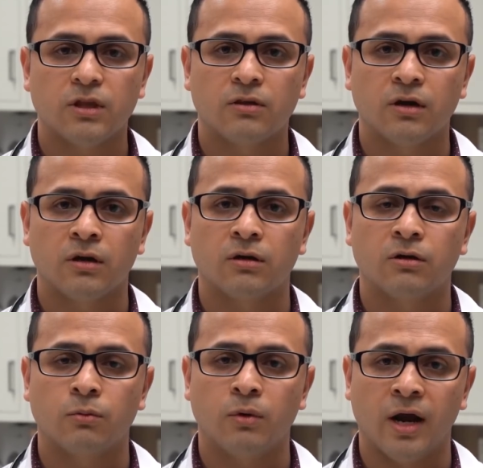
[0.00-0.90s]
the
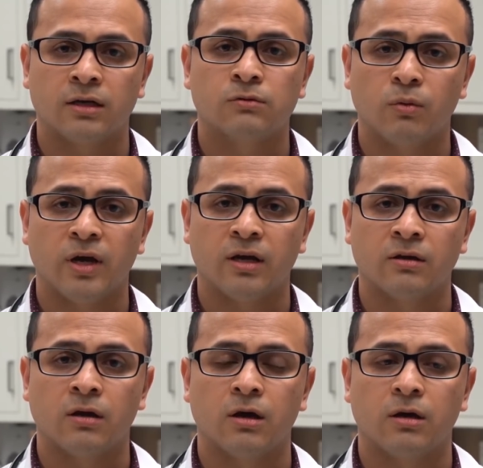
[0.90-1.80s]
correct
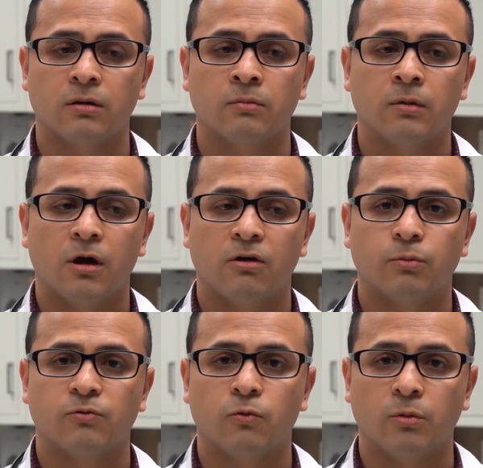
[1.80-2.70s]
way um,
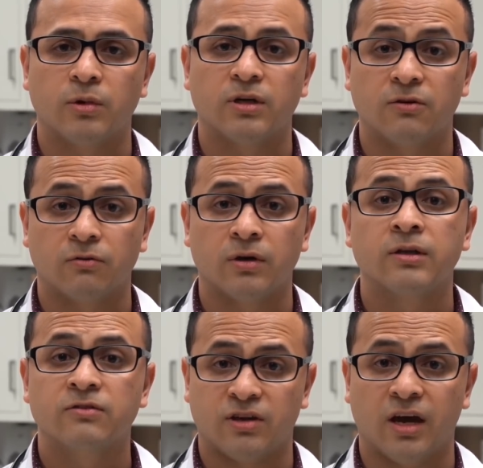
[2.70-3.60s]
of performing
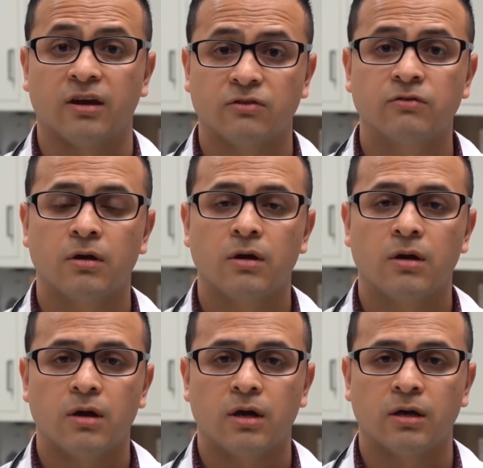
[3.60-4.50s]
different tests
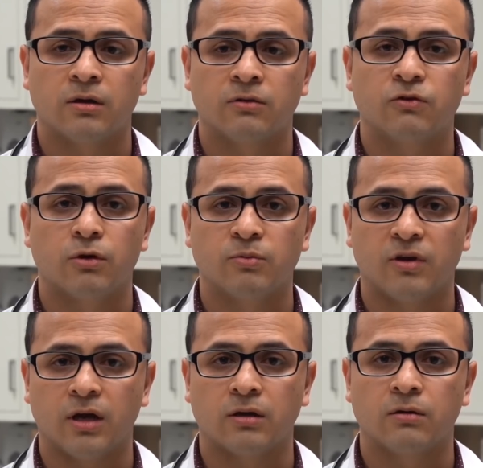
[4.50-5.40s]
and to
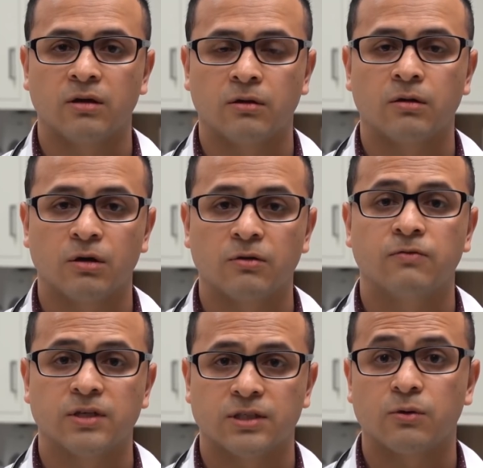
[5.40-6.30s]
obtain a good
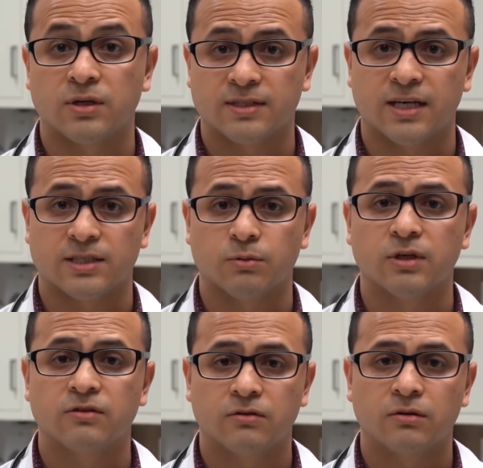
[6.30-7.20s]
physical
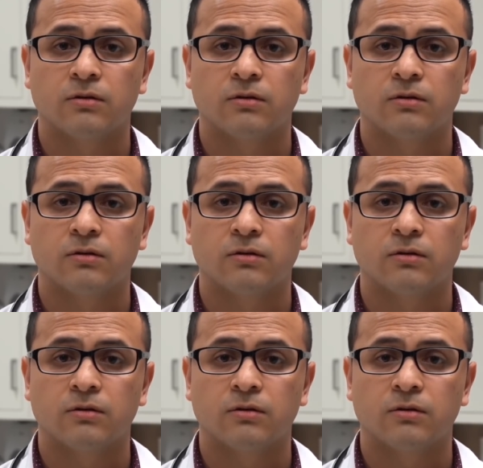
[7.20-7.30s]
assessment.